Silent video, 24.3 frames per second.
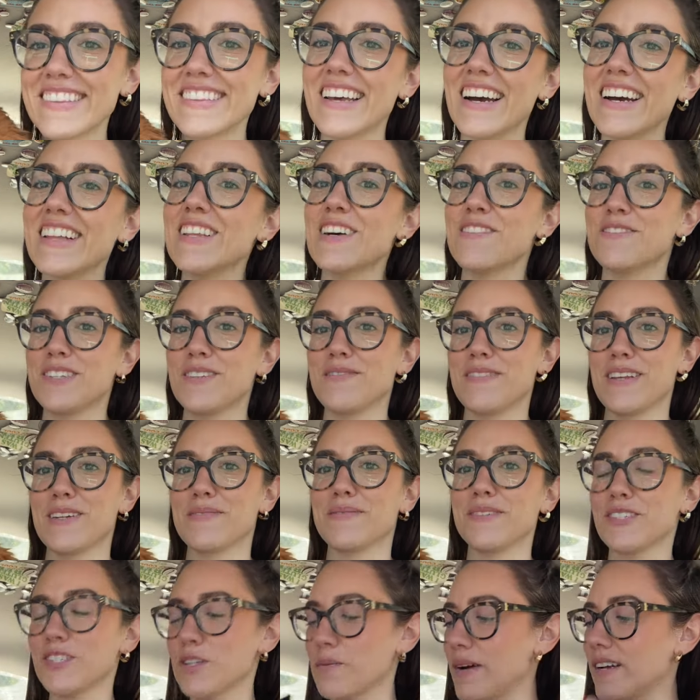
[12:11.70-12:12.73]
I love stuffed
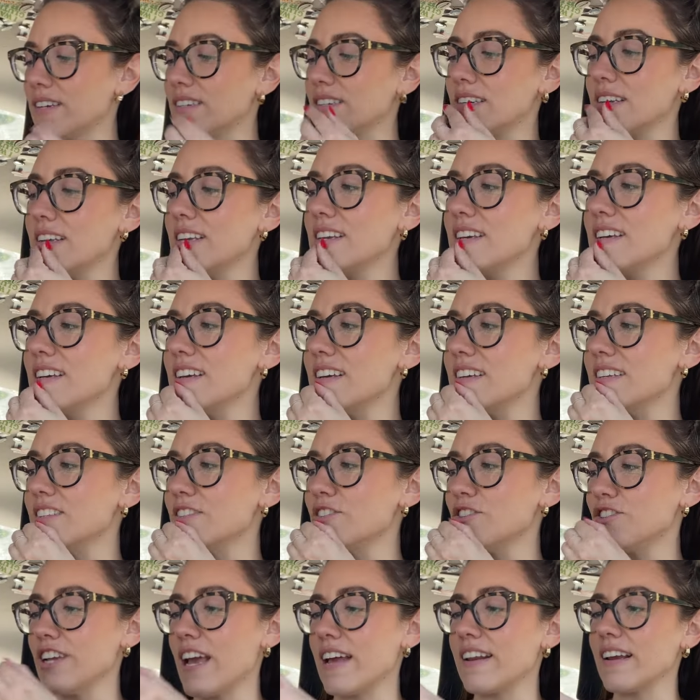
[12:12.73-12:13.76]
animals so much. He is
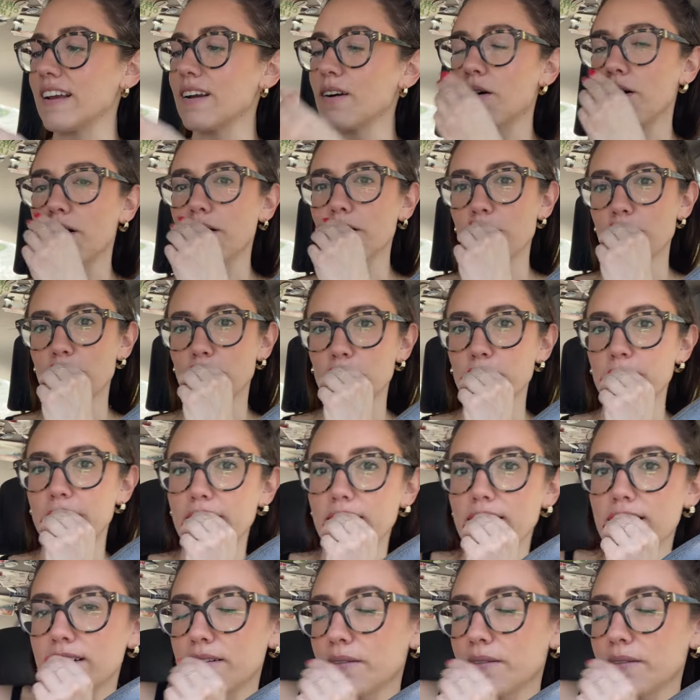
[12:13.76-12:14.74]
shedding all over me.